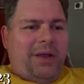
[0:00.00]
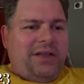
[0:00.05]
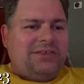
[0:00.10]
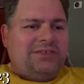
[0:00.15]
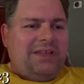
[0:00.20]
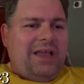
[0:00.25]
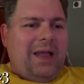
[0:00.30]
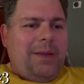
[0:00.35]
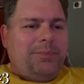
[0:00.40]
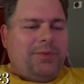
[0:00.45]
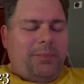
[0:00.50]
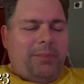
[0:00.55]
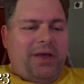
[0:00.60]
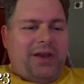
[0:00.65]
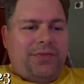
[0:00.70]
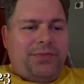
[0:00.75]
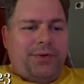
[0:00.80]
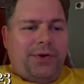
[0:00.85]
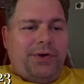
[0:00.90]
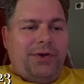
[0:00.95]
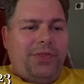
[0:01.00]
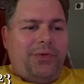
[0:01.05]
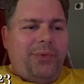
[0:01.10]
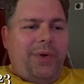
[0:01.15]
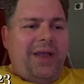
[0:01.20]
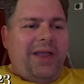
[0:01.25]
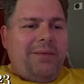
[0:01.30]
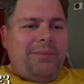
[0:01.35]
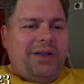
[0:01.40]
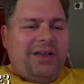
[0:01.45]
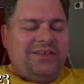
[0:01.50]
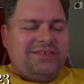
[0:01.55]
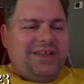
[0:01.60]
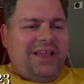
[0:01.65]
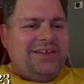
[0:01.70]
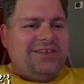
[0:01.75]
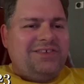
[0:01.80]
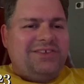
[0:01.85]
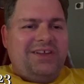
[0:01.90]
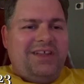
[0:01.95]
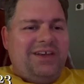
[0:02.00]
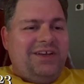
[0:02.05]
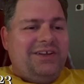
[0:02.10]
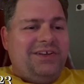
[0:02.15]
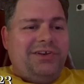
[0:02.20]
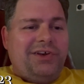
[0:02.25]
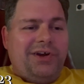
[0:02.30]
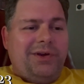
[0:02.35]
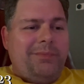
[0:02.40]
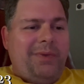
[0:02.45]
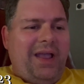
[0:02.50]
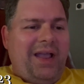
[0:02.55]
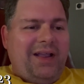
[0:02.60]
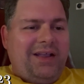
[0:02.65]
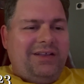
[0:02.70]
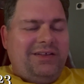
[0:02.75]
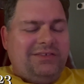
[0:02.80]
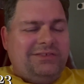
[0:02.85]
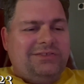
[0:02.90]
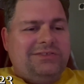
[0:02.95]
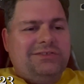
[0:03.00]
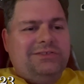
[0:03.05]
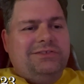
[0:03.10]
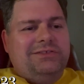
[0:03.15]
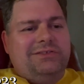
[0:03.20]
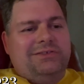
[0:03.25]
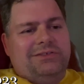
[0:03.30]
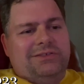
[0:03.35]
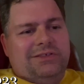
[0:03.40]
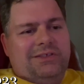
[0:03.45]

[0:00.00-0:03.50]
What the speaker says: stopped about a third of the way because I just needed to turn back because